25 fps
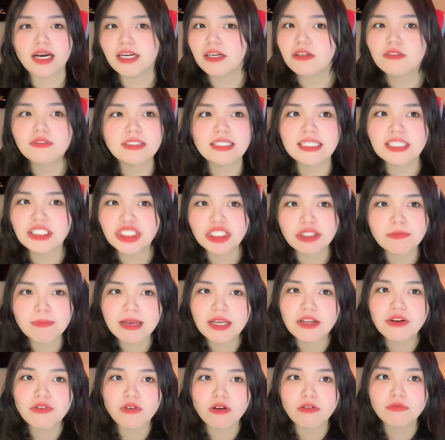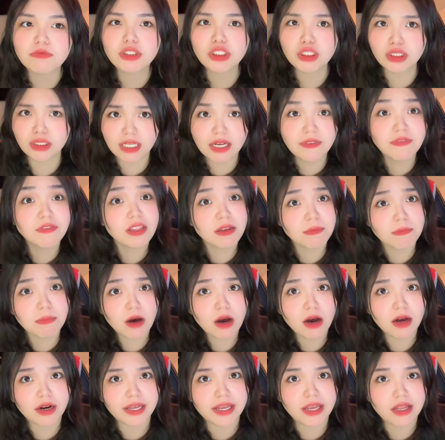I don't think she made home. she definitely
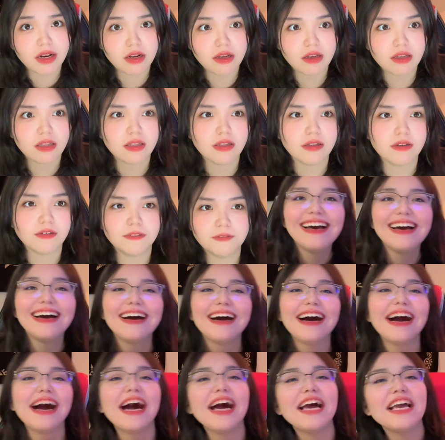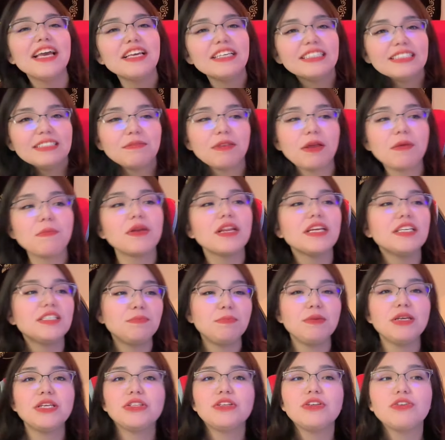bought it. I sometimes when I
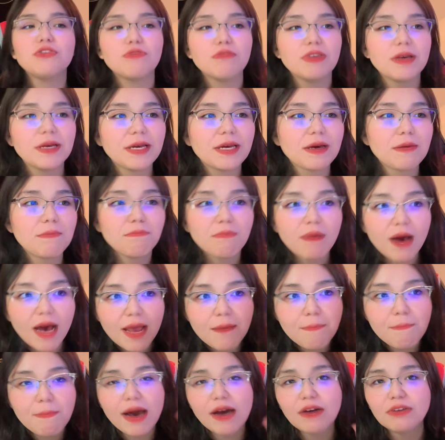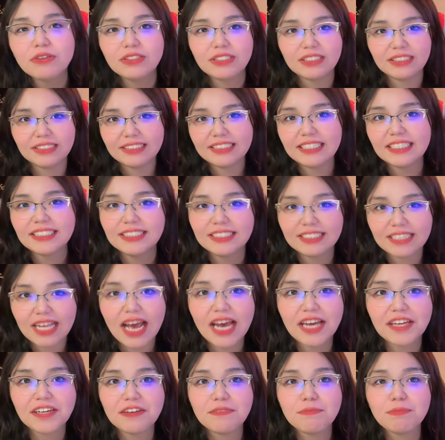speak too quick, my mouth just gets
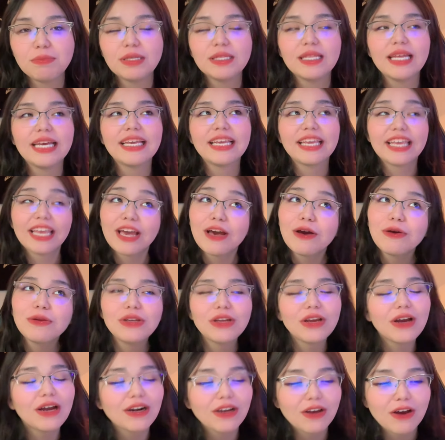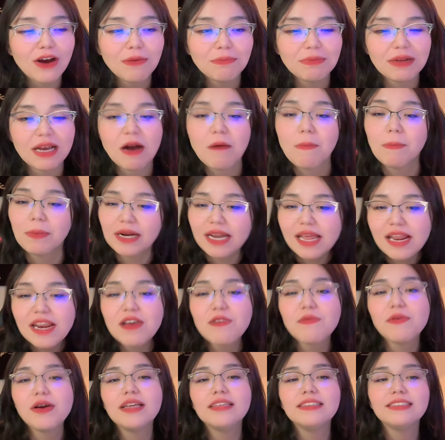tired and be like, girl, you gotta calm down. But
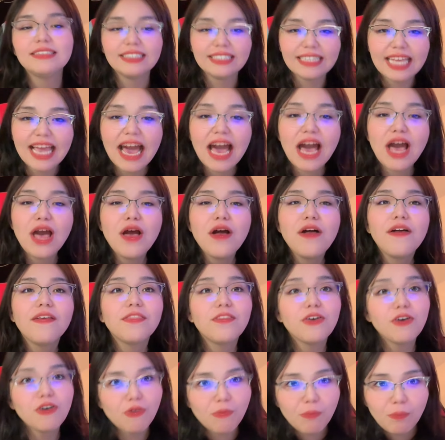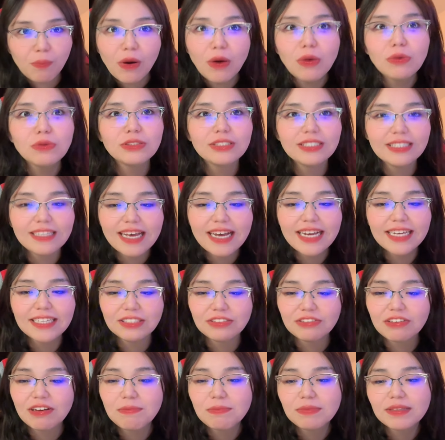anyways, yeah, they're both lying.
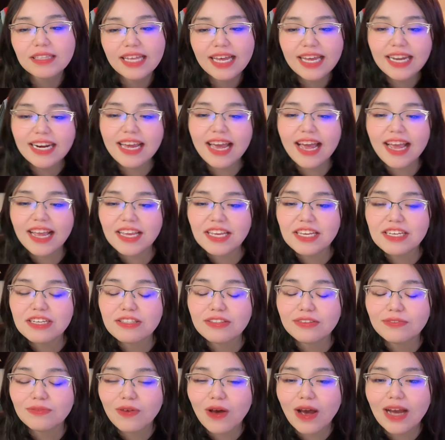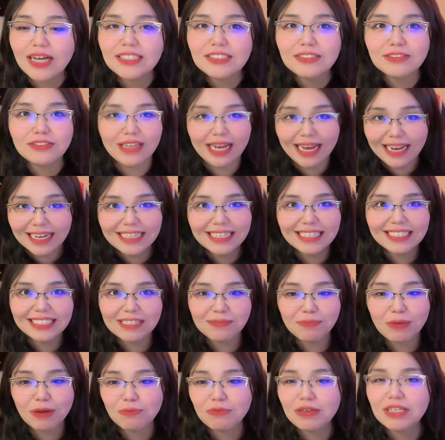So I'm glad I, I, I didn't do
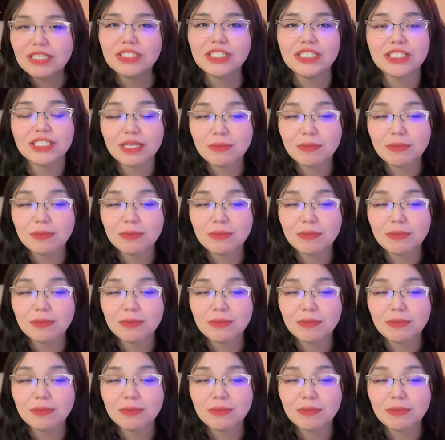my research.